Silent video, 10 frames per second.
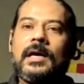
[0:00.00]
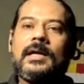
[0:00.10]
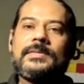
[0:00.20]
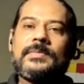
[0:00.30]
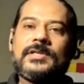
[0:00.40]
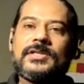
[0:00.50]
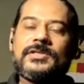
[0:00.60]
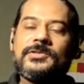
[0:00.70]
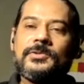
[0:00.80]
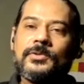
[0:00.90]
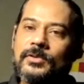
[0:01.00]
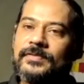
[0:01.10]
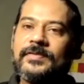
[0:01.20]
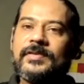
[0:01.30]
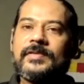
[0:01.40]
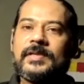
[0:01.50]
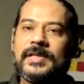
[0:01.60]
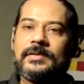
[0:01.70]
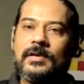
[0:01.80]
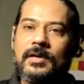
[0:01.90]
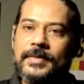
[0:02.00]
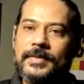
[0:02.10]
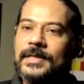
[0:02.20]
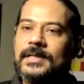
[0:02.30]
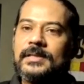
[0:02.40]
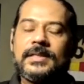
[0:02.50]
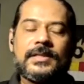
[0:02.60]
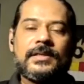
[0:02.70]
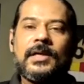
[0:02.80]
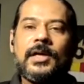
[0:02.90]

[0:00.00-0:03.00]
as much as you know of everyone being robbed, etc.,